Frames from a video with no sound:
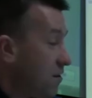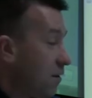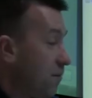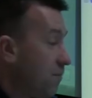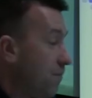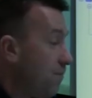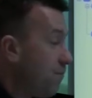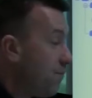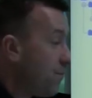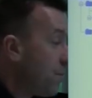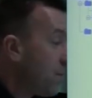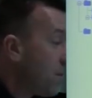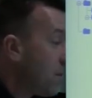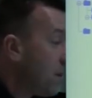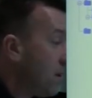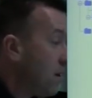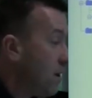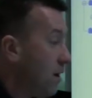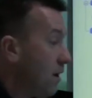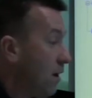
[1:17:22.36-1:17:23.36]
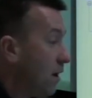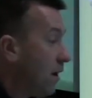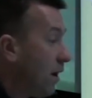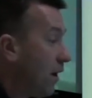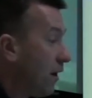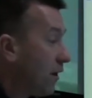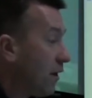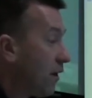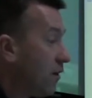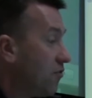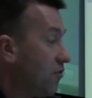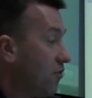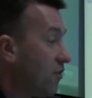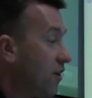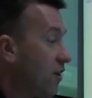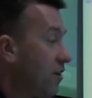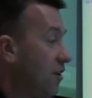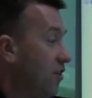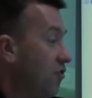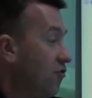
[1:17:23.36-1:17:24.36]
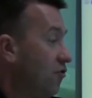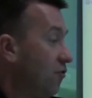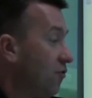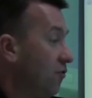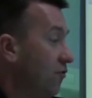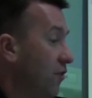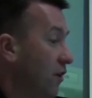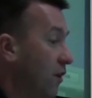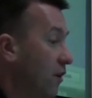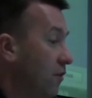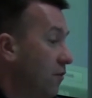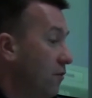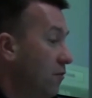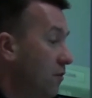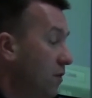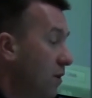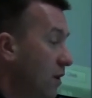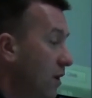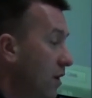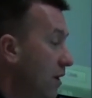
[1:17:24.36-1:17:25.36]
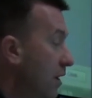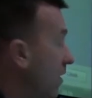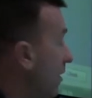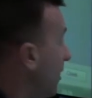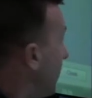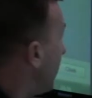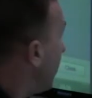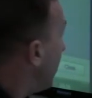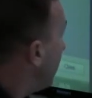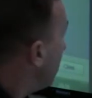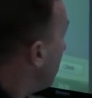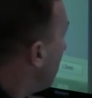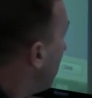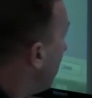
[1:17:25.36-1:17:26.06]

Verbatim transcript: them, I go to the initial view, and here's